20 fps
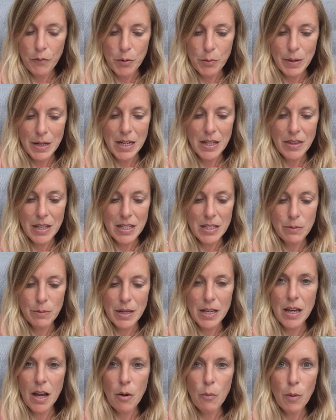the Week this
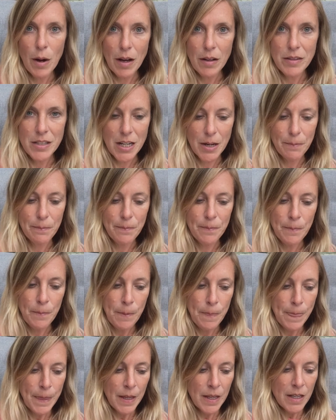week. Well done.
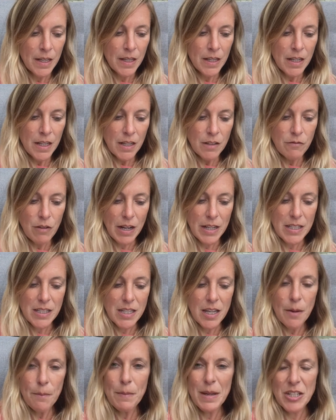
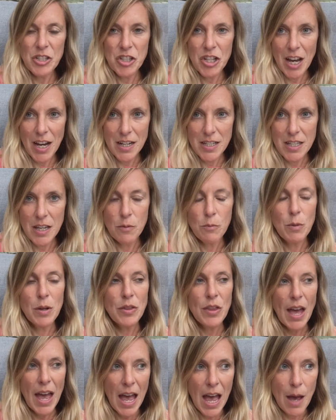Right, Miss Jackson with
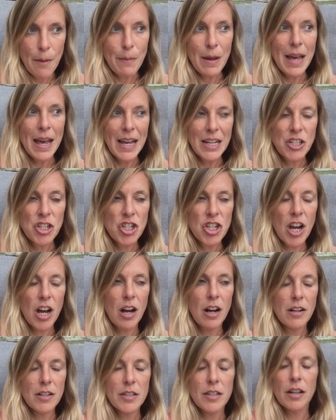the Hammerhead
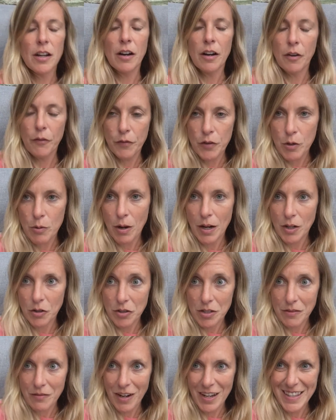Sharks. Oh, phew, I
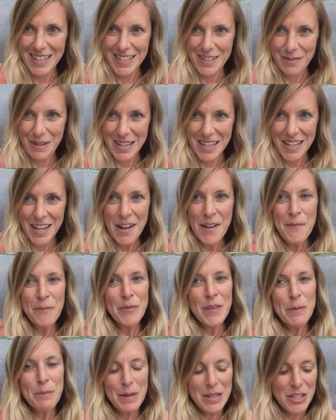got it right this week.
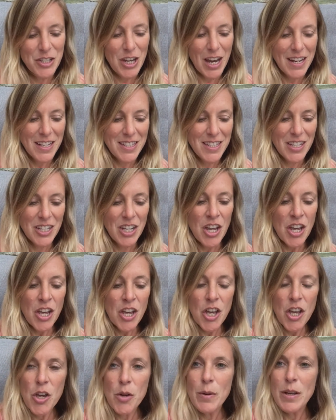Miss Jackson,
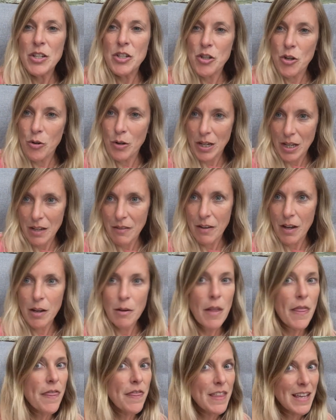who is your hero
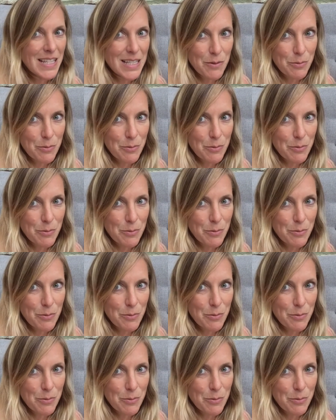this